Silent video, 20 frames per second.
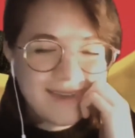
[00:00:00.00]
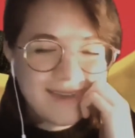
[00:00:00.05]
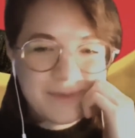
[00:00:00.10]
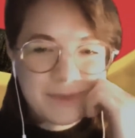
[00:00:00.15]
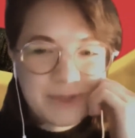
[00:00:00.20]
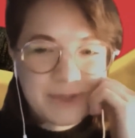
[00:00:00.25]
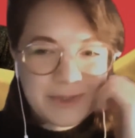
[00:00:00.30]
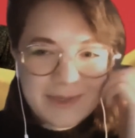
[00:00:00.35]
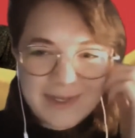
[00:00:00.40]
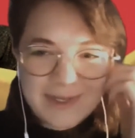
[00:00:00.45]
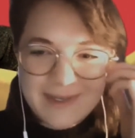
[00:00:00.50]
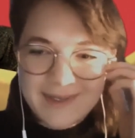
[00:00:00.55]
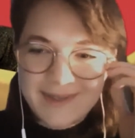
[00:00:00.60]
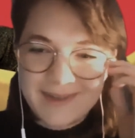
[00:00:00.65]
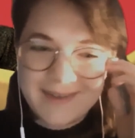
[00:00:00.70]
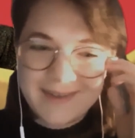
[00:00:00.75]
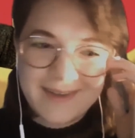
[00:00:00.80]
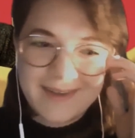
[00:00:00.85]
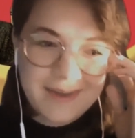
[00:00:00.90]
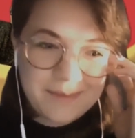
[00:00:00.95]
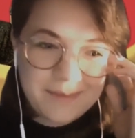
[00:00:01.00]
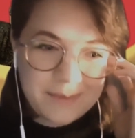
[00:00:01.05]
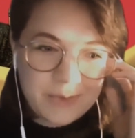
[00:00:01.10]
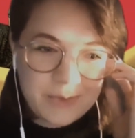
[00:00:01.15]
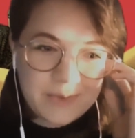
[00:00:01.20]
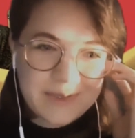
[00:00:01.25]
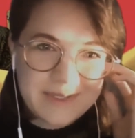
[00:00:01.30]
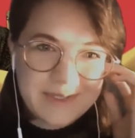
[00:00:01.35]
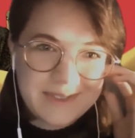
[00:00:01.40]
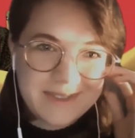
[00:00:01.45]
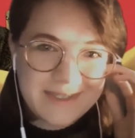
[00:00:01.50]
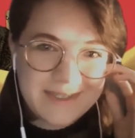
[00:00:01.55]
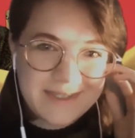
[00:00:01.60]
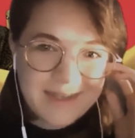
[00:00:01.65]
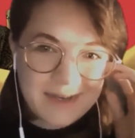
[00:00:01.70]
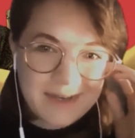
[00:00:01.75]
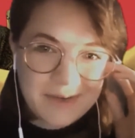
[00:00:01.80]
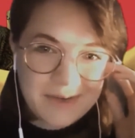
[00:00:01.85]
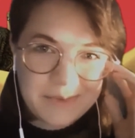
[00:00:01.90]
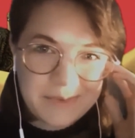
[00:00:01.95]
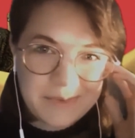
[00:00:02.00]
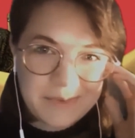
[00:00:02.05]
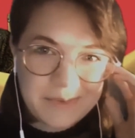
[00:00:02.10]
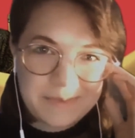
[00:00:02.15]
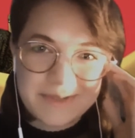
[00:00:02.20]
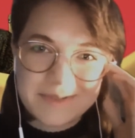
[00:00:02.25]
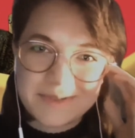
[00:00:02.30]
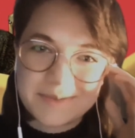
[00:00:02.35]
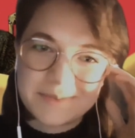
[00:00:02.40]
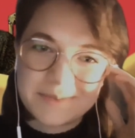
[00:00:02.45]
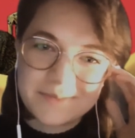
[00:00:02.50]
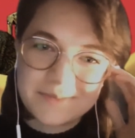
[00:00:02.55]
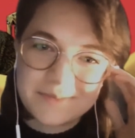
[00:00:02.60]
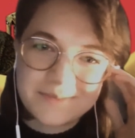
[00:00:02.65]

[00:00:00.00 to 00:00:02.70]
I'm Judy, and I'm quarantined now in Moscow.